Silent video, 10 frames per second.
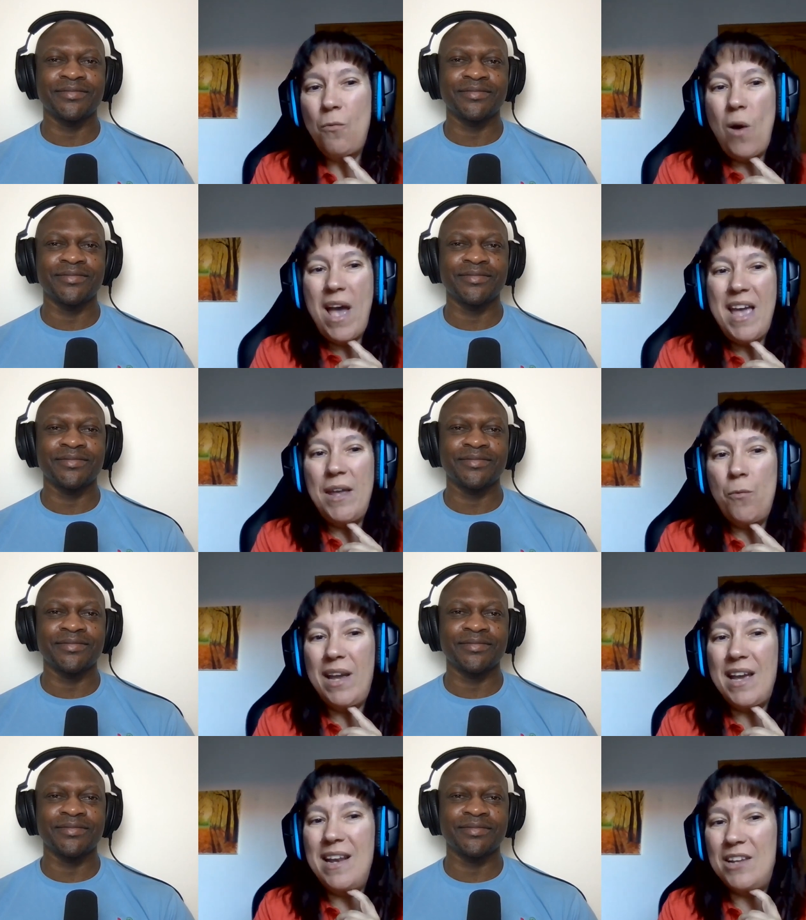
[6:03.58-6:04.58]
Speaker 1: way we
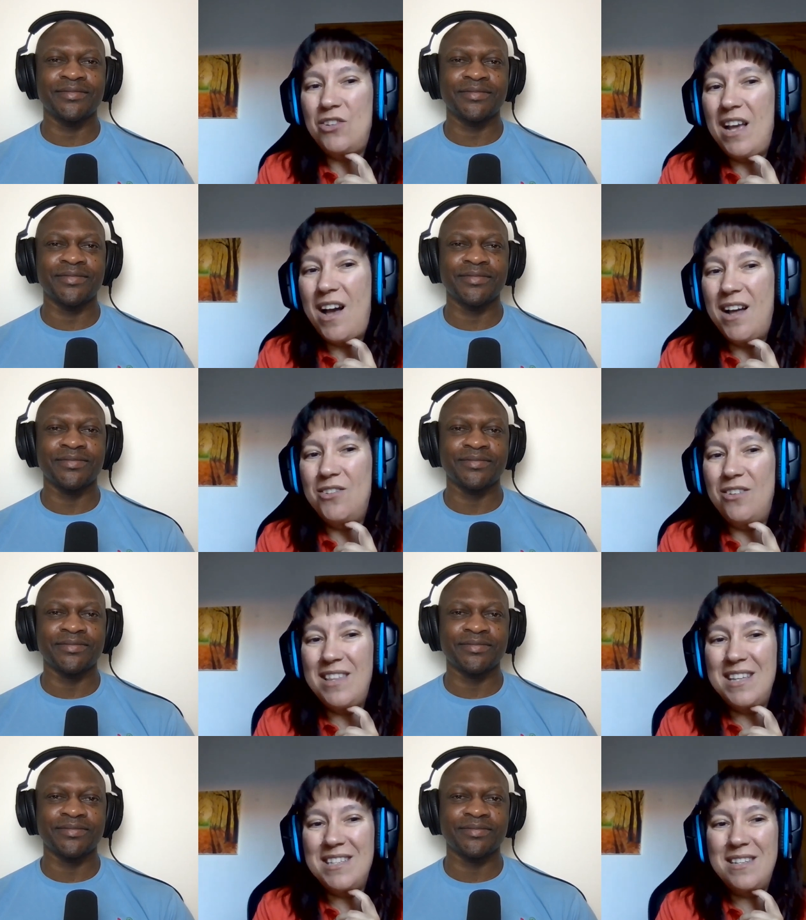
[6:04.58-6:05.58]
can actually handle
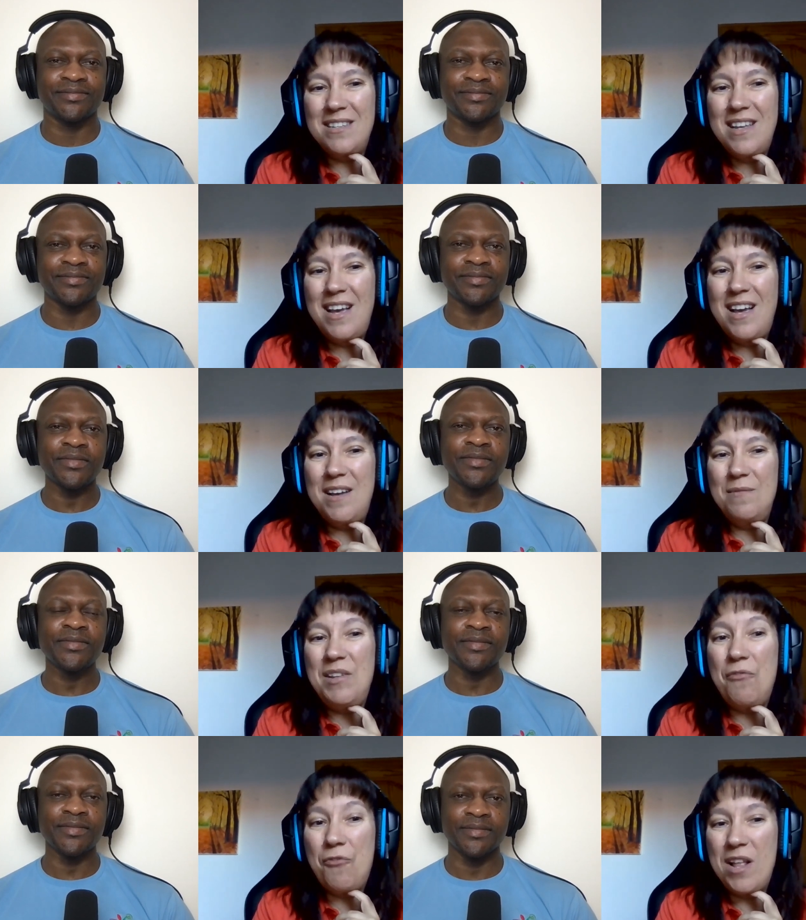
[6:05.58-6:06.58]
this uh,
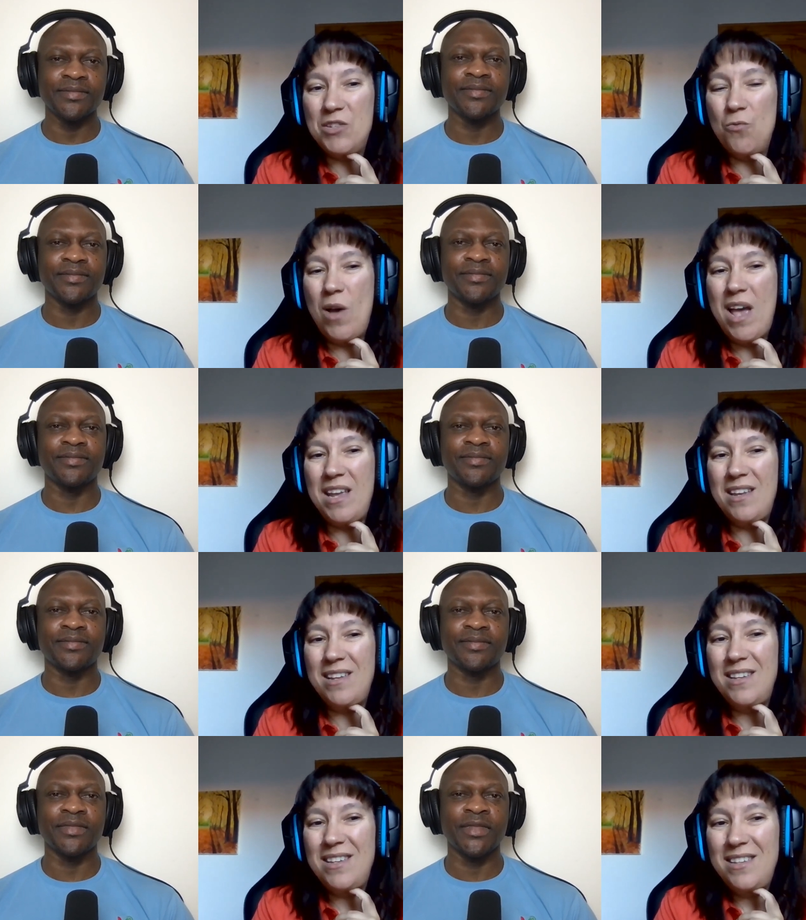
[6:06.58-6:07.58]
different way
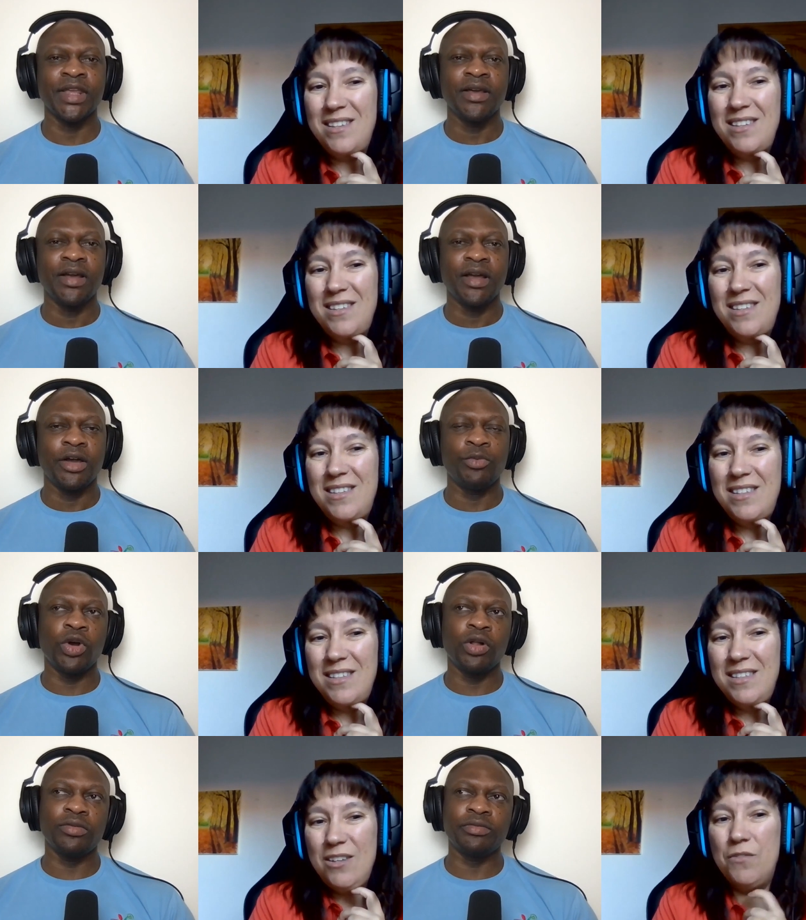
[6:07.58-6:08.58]
uh,
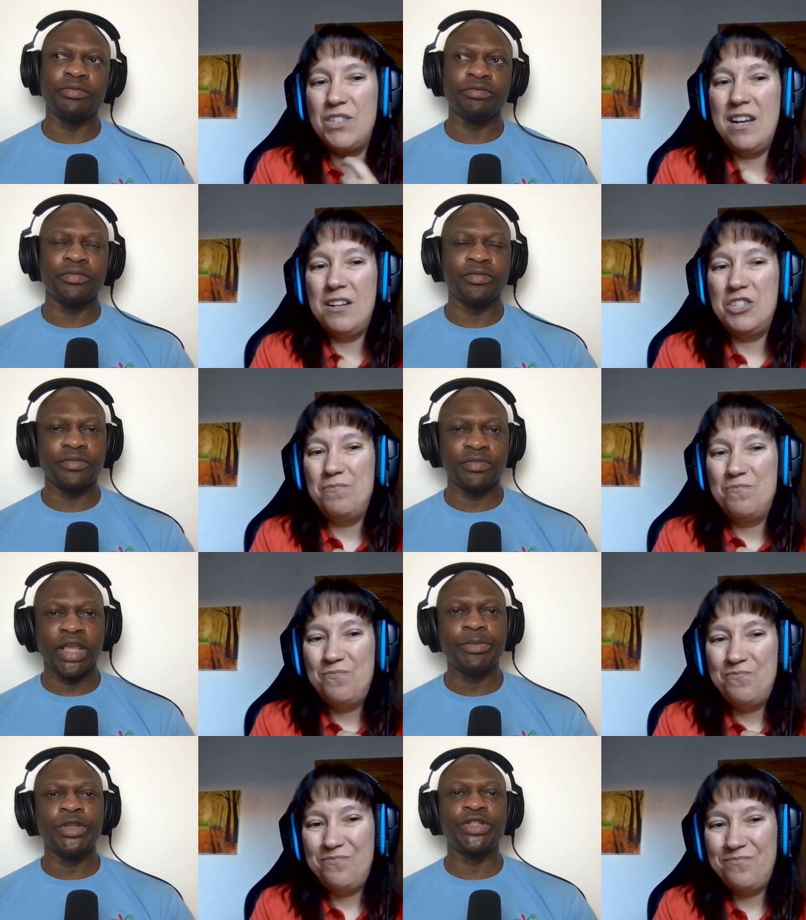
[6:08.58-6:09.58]
well, of search.
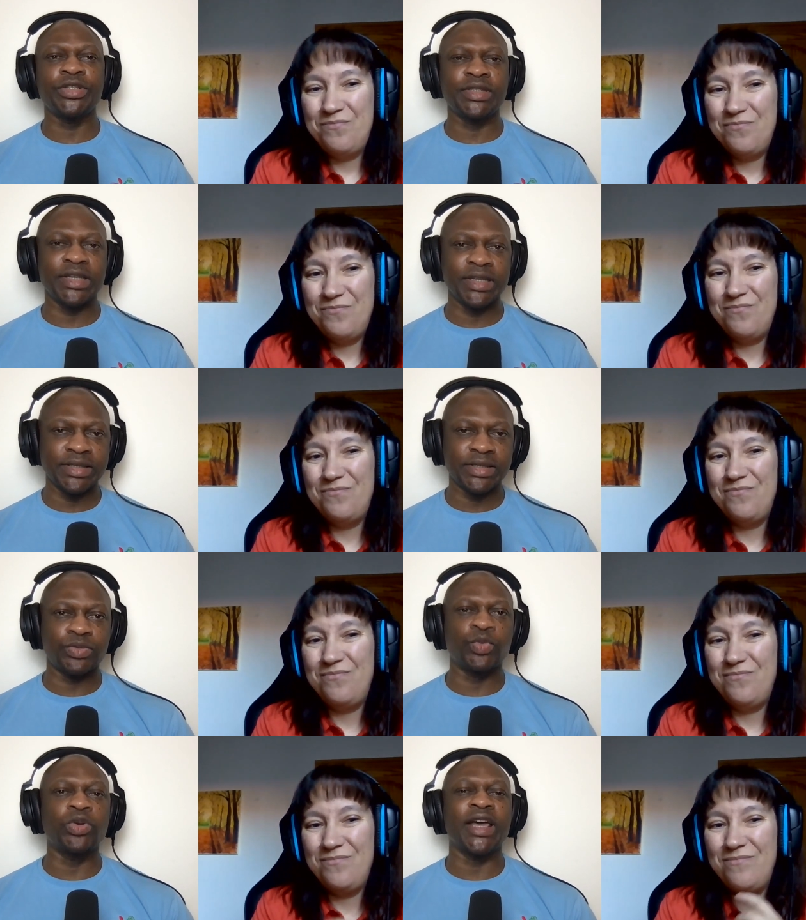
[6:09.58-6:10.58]
Speaker 2: Images
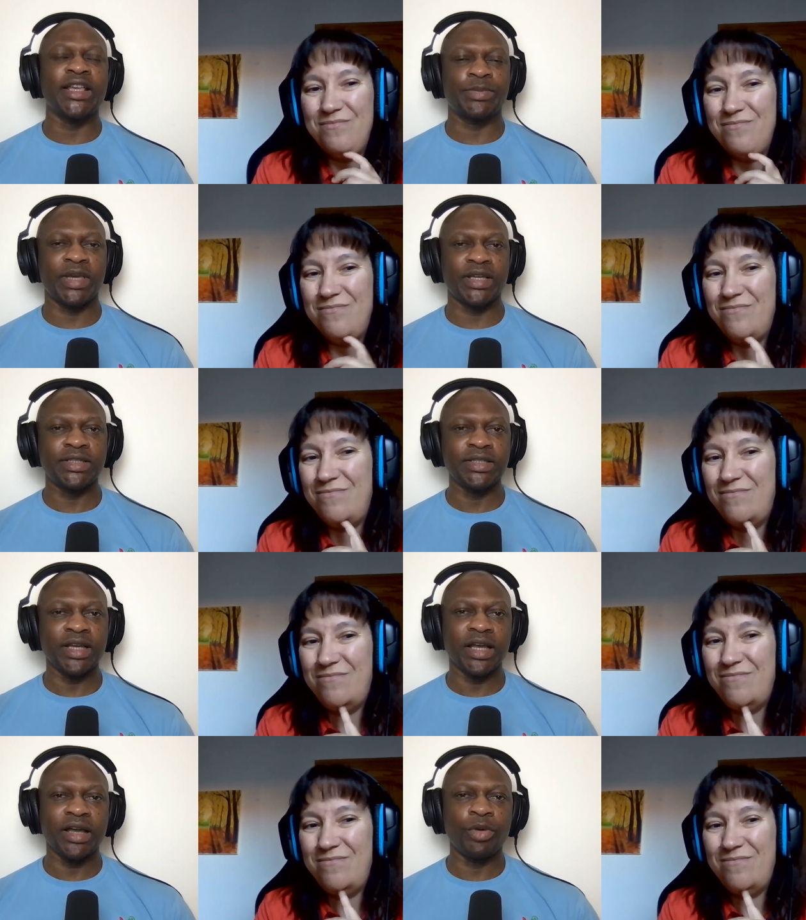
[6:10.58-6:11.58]
is one aspect,
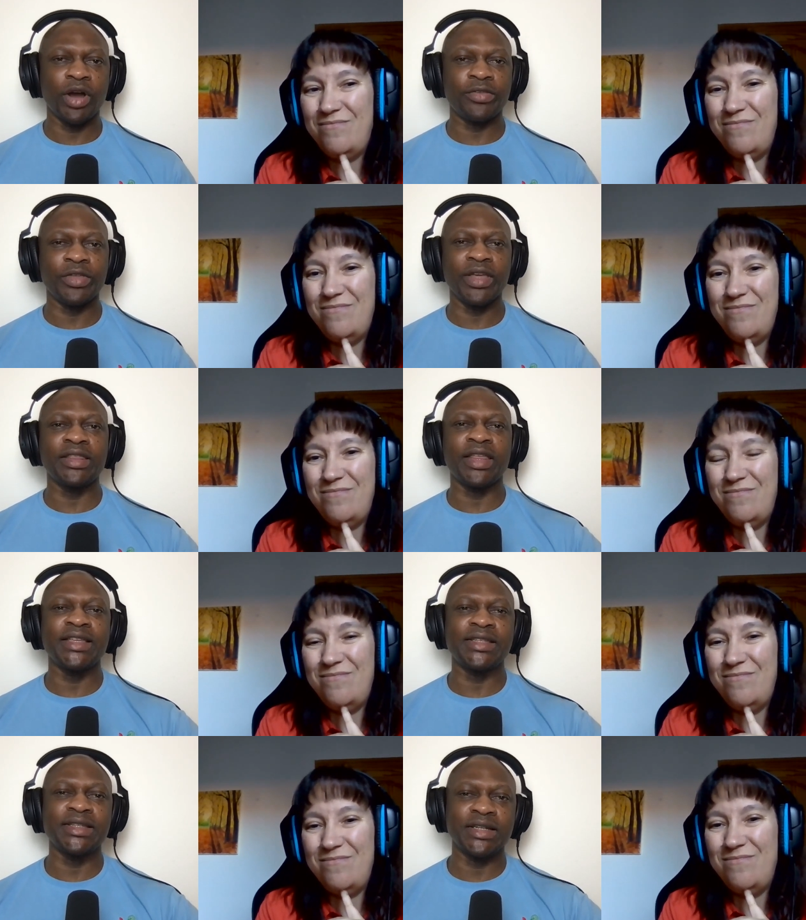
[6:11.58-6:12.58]
uh, but I think
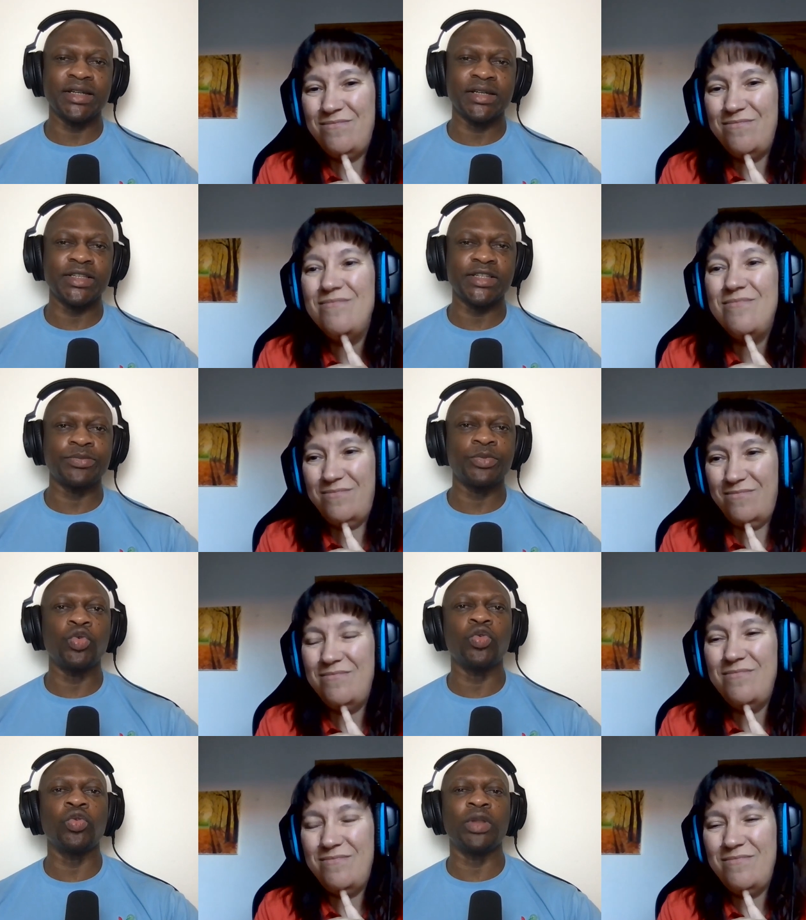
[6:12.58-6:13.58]
that's a
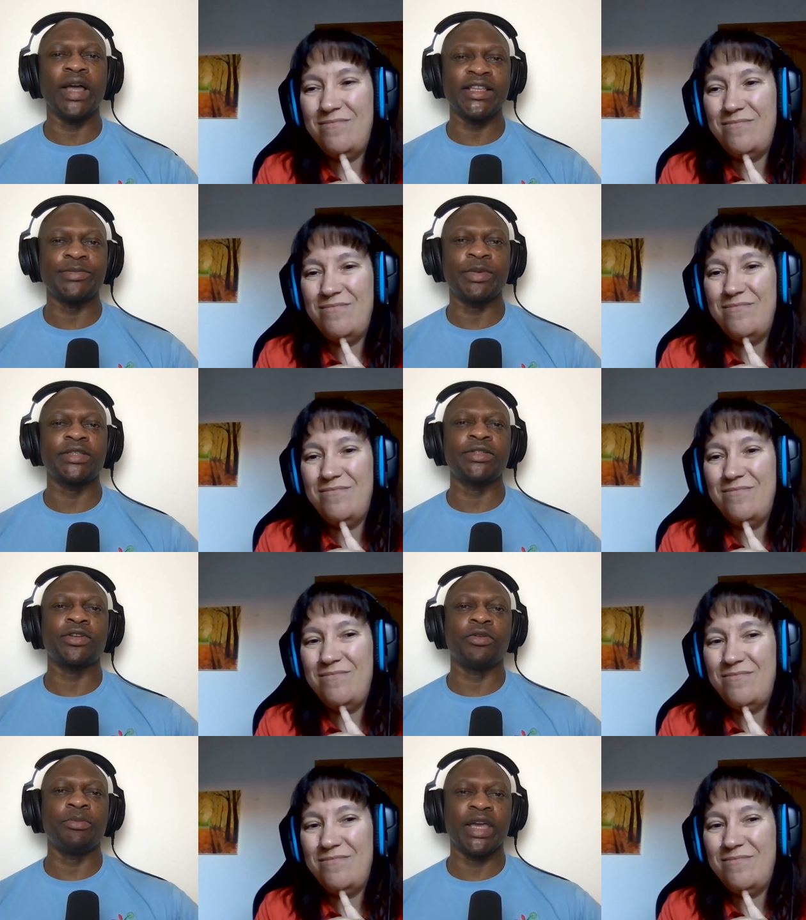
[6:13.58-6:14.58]
small aspect
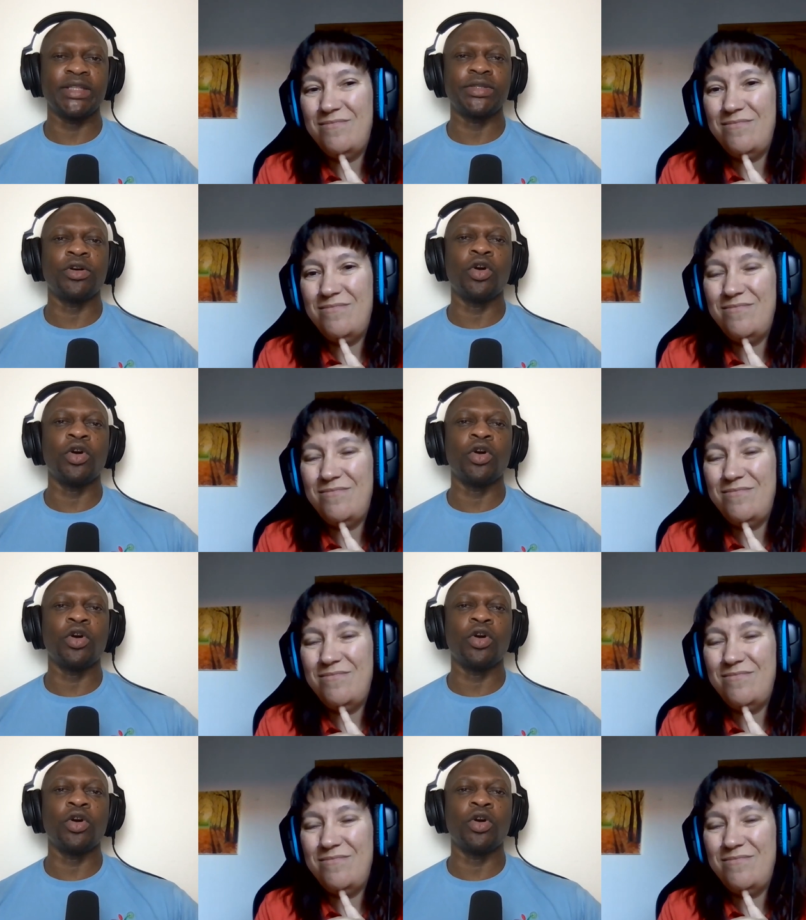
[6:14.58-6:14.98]
compared to the